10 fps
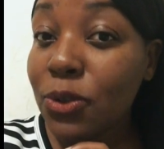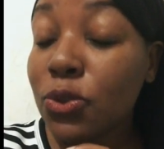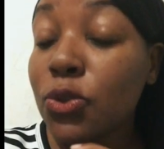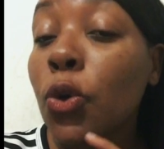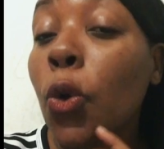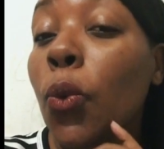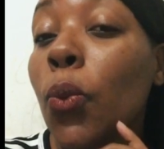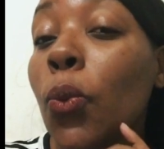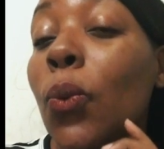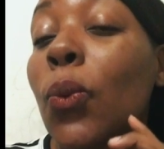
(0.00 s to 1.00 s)
So
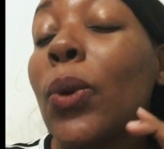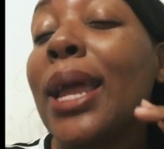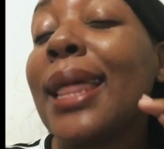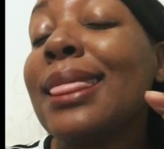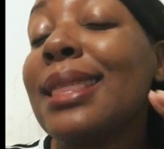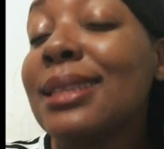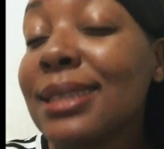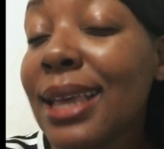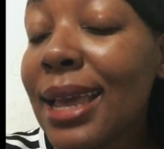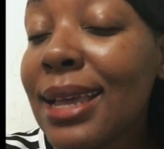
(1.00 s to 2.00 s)
in this
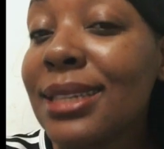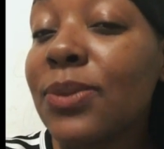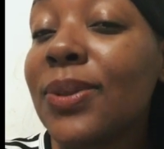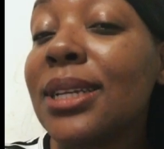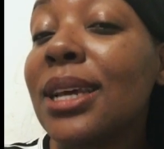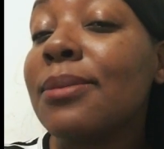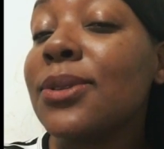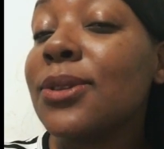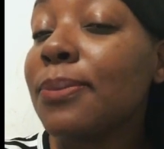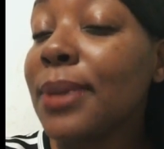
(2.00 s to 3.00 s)
case, when it comes
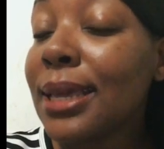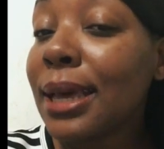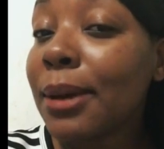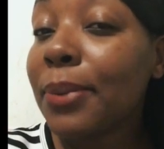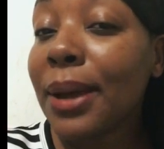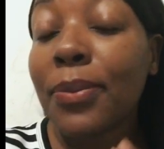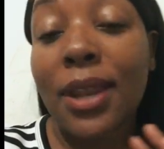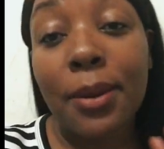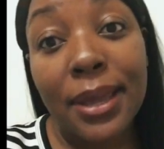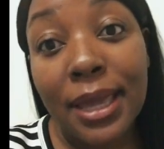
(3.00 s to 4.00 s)
to makeup, I'm
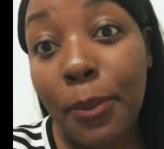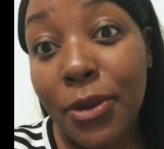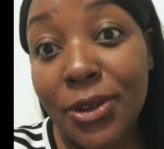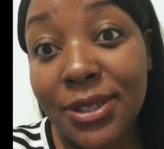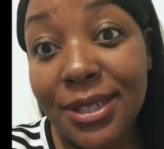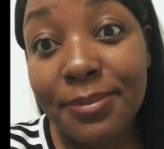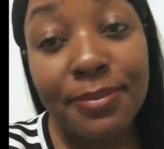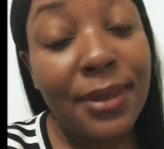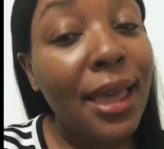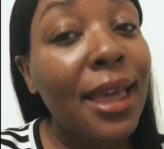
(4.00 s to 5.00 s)
not a makeup person.
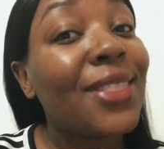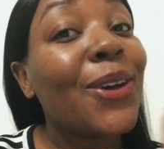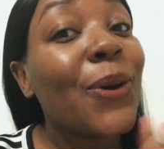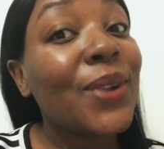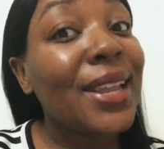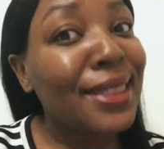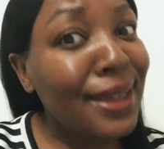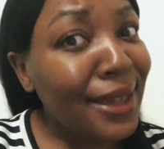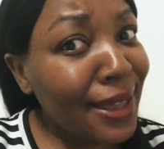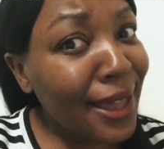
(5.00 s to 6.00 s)
The only
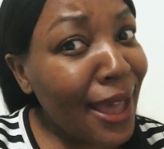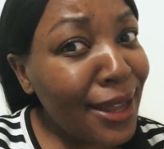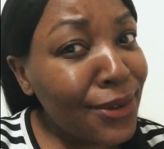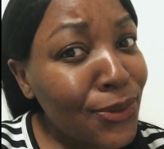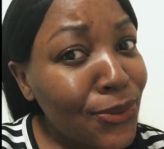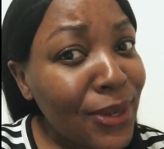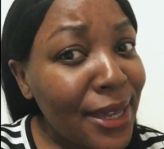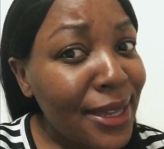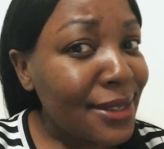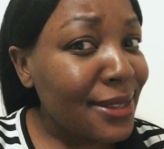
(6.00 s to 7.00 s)
thing I can do,
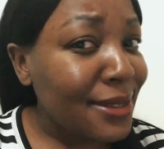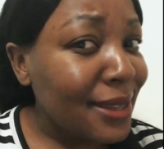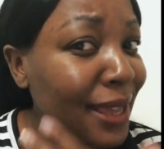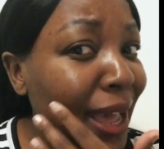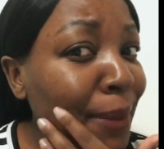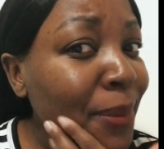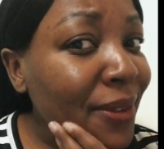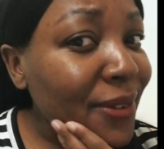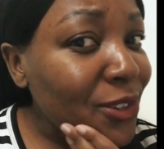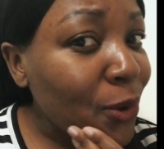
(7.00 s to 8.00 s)
guys, I'm
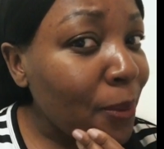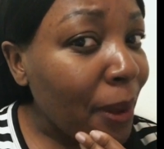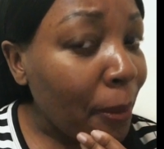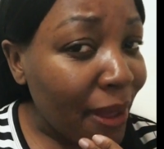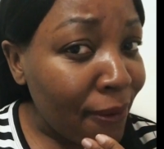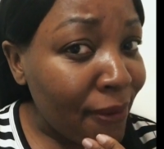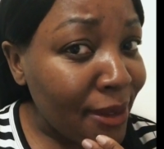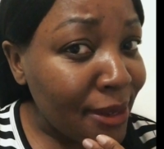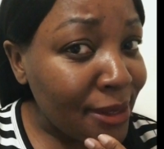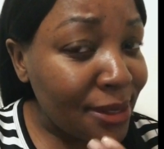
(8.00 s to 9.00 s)
even showing my bare
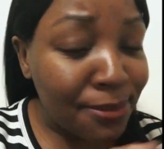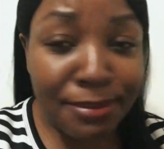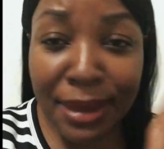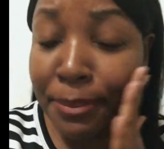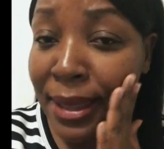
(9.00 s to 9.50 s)
face and my